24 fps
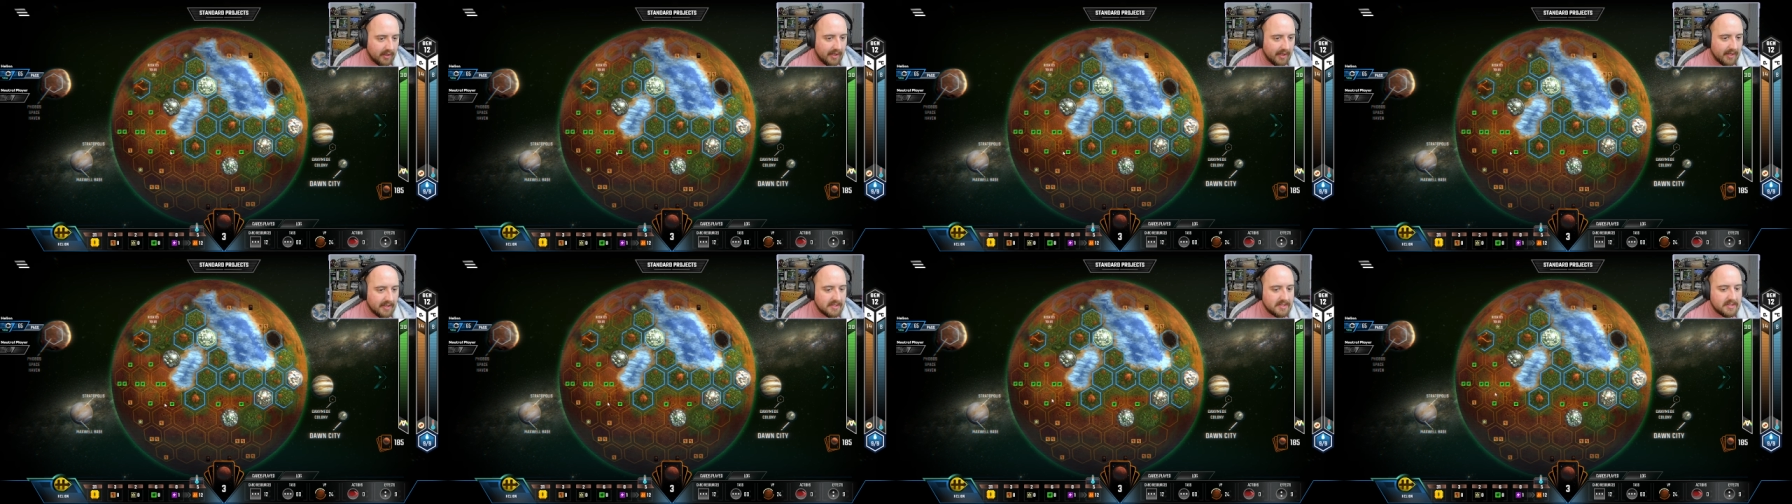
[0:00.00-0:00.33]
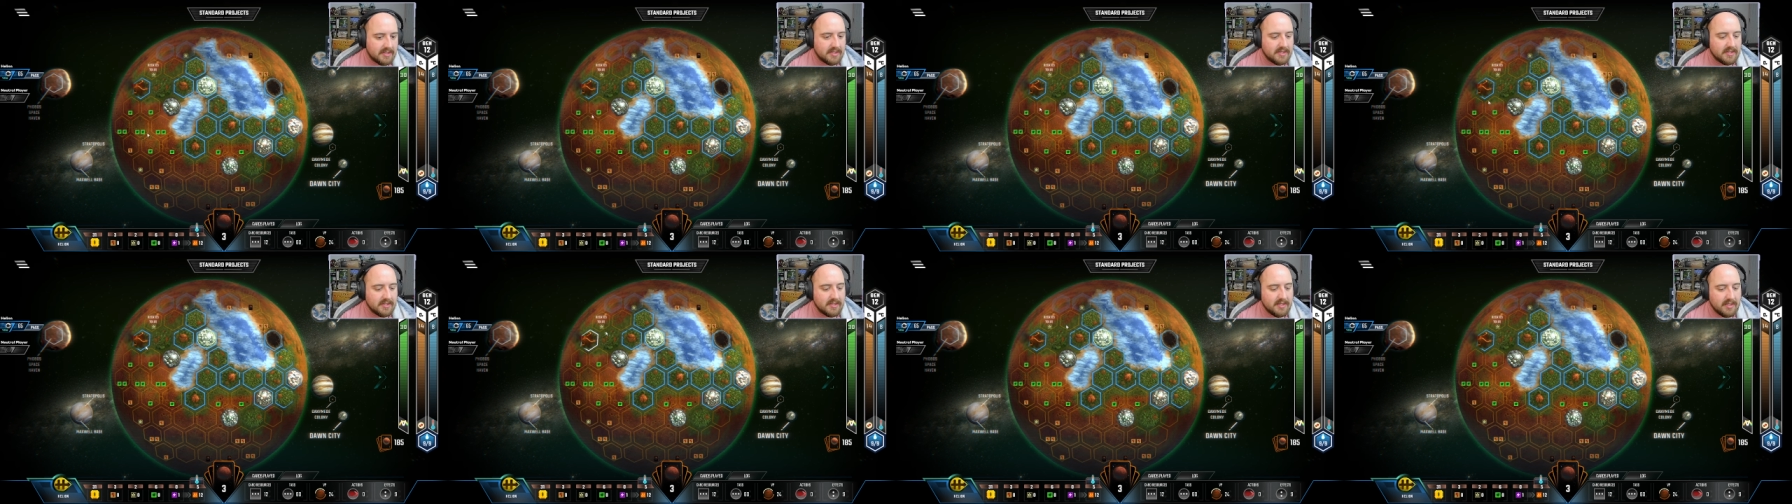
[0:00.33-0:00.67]
and
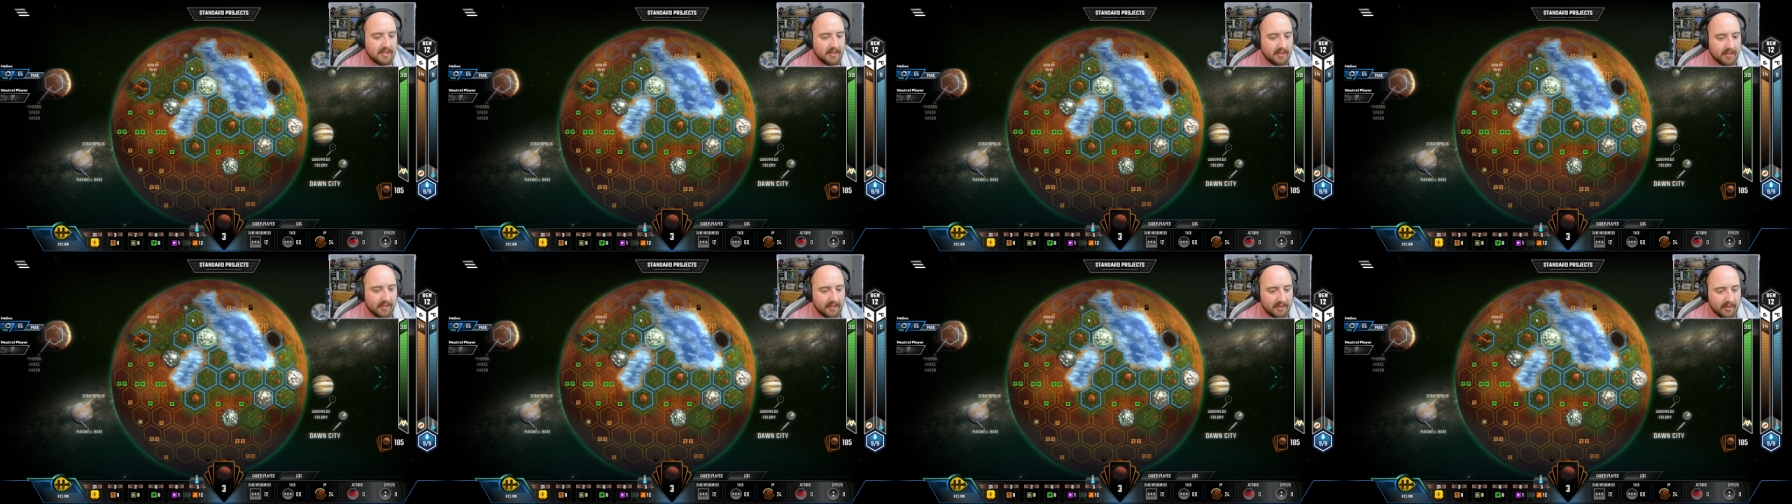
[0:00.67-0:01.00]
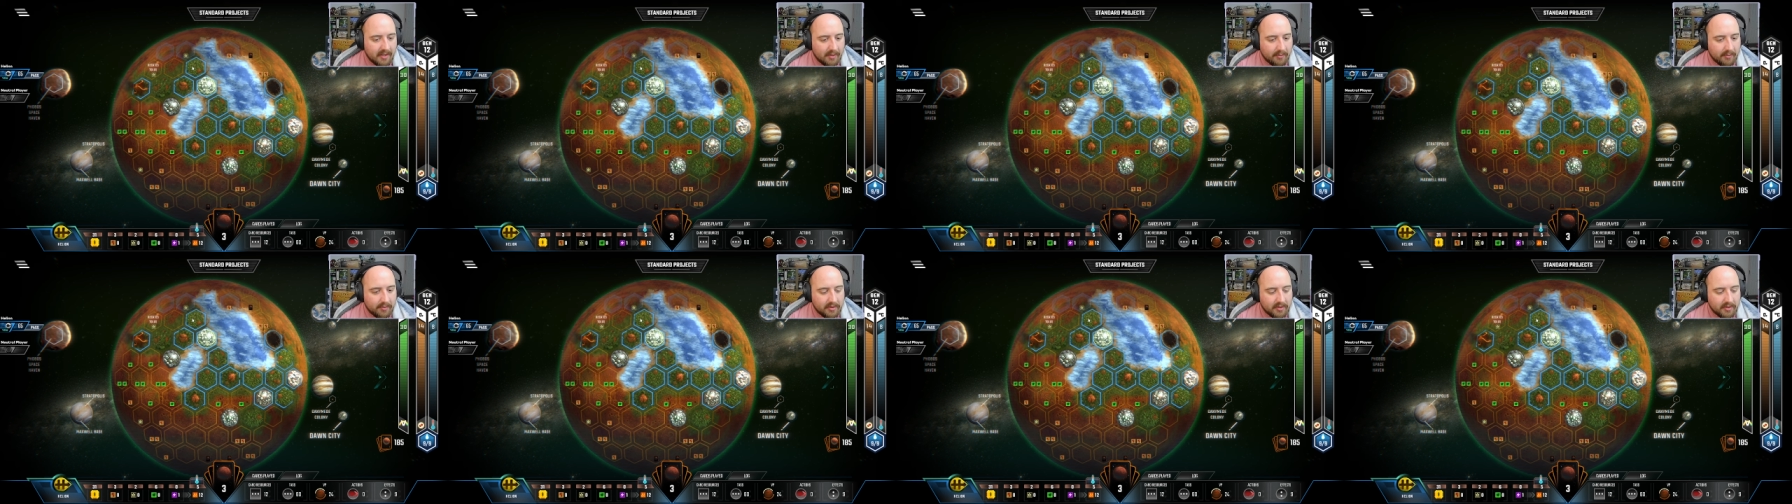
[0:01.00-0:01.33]
still ended
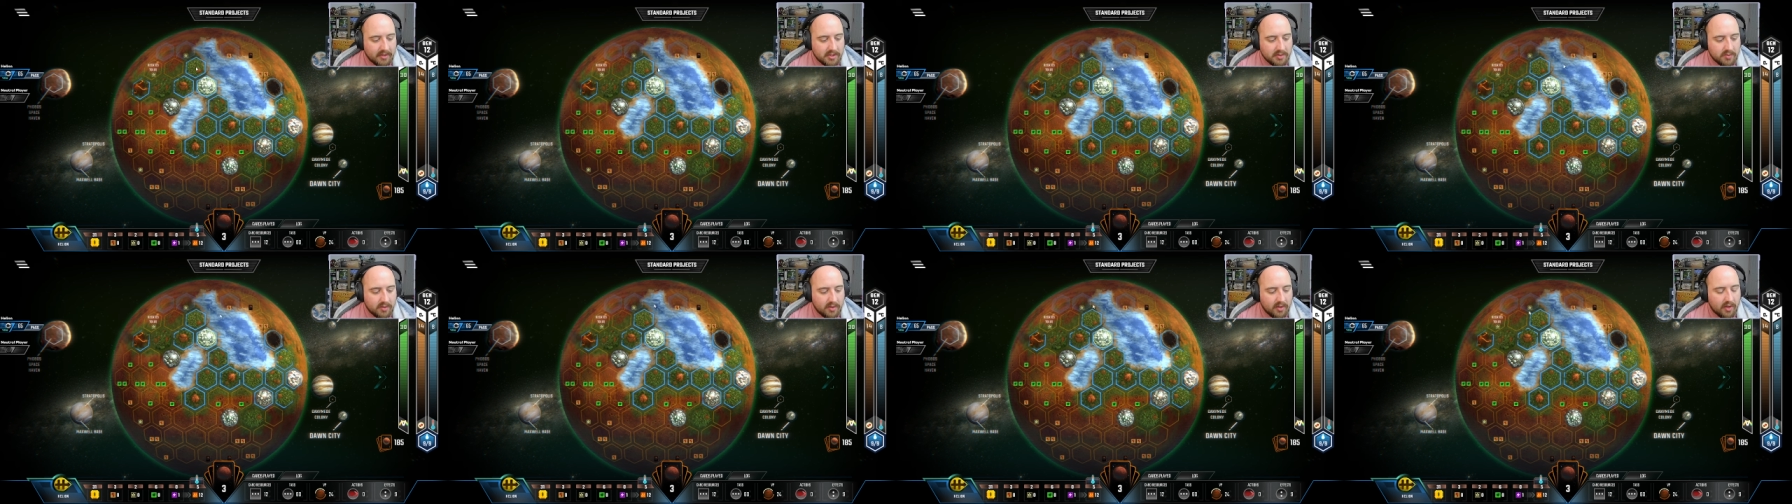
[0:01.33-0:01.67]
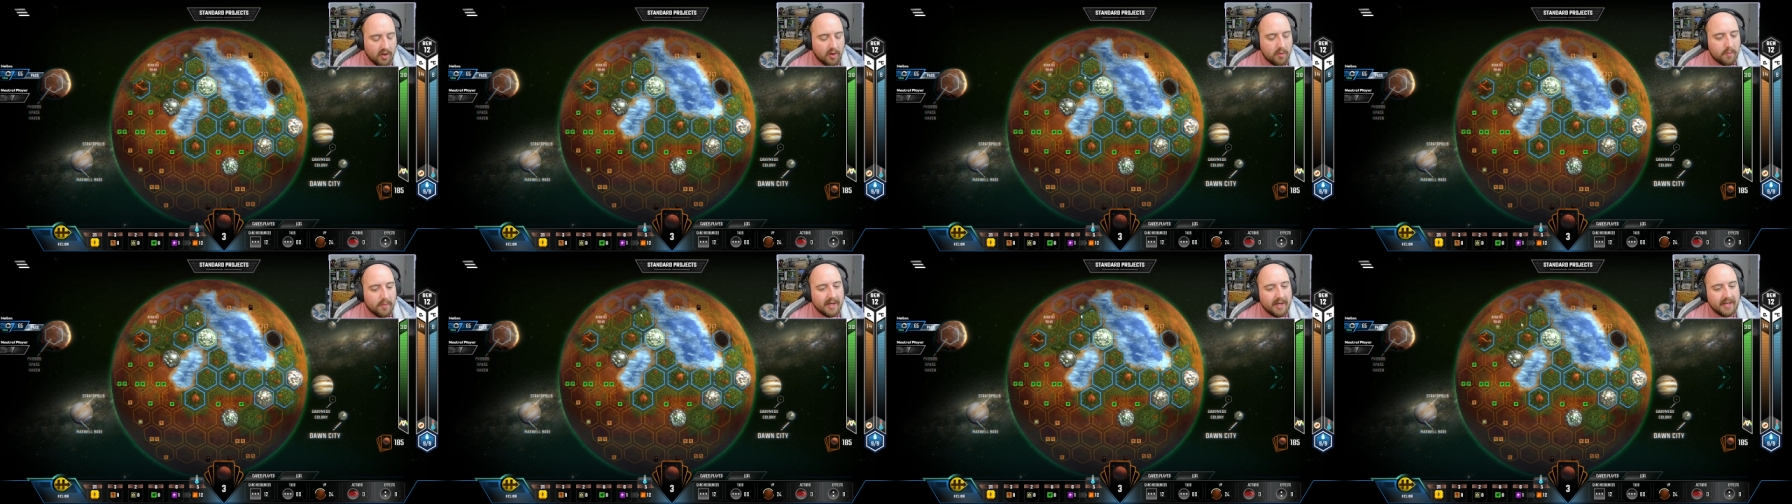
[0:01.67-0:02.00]
up with this one.
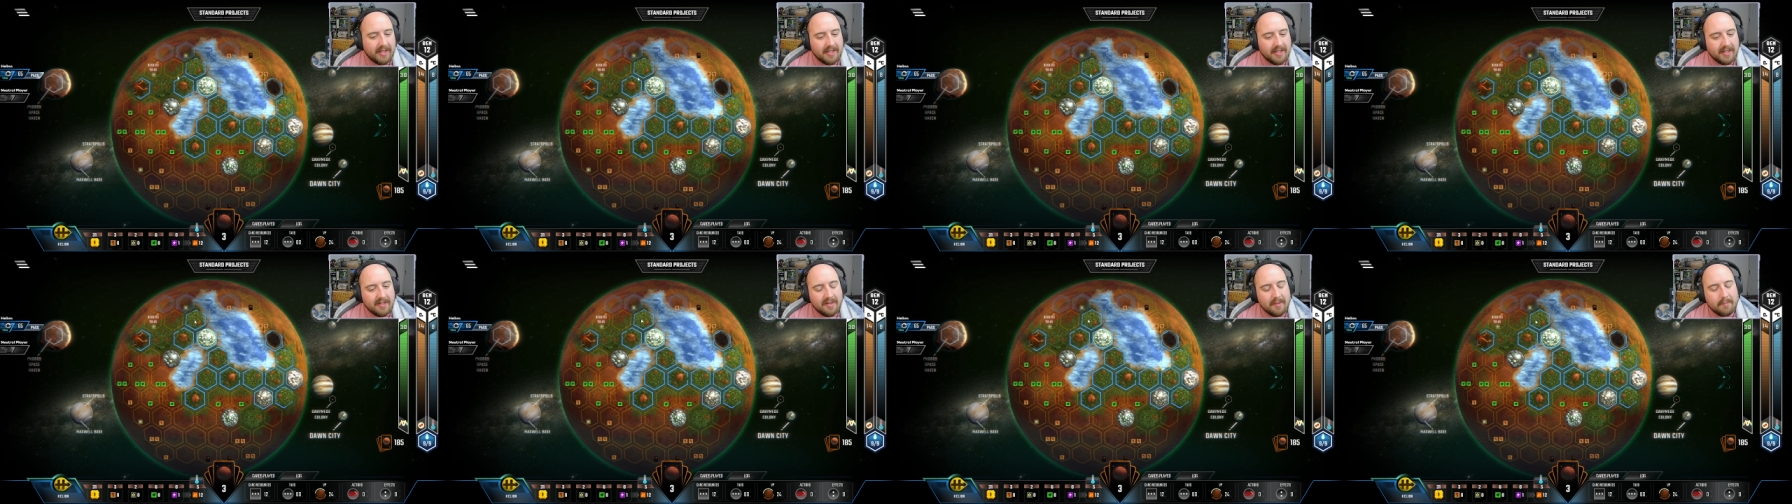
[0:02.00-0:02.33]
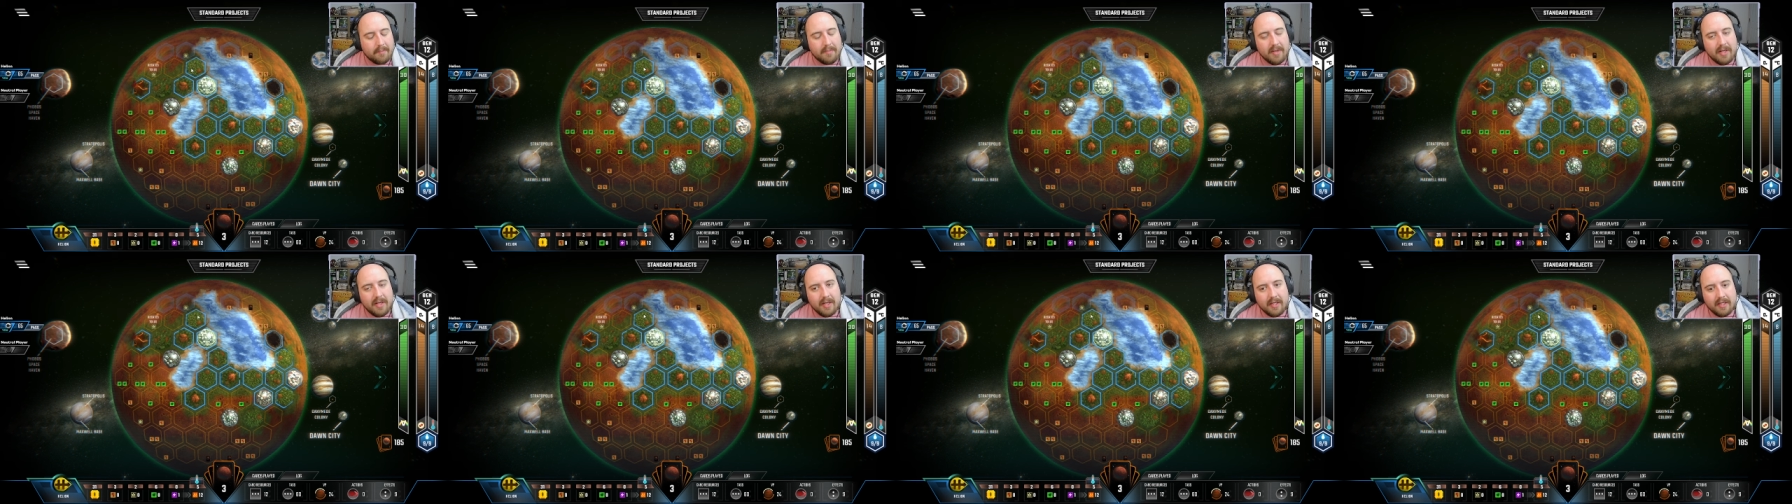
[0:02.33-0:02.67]
Oh, but I needed the
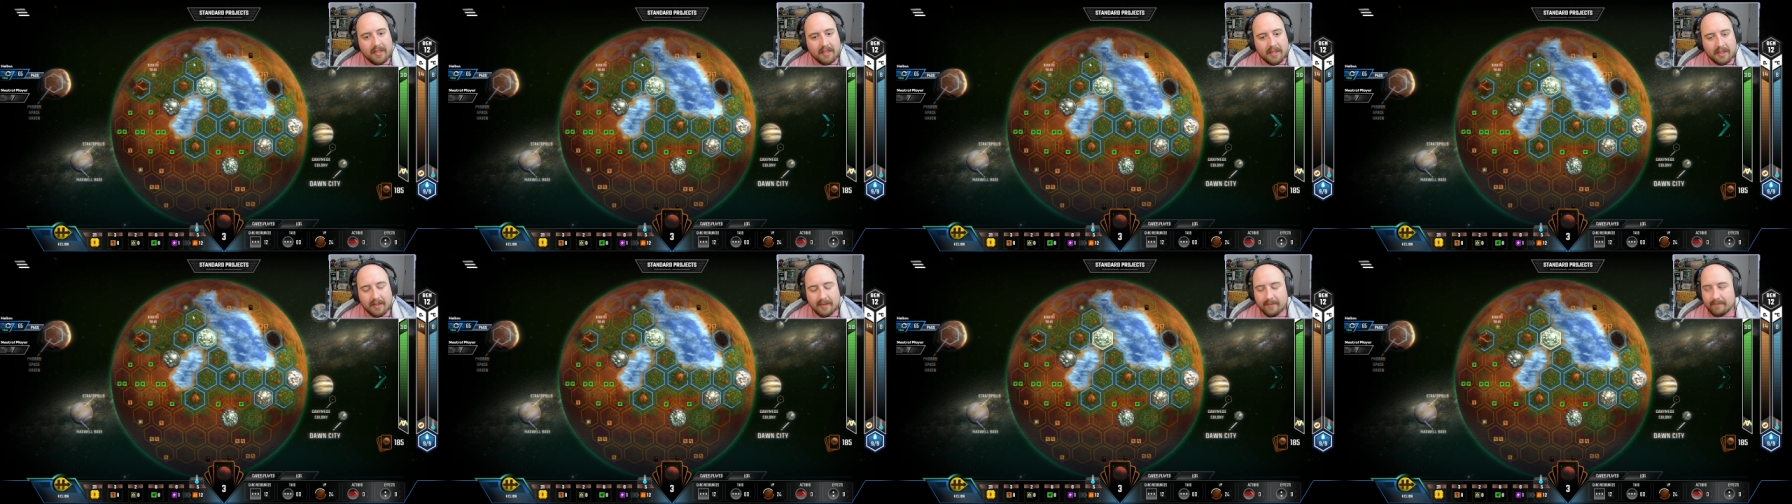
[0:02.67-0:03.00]
money.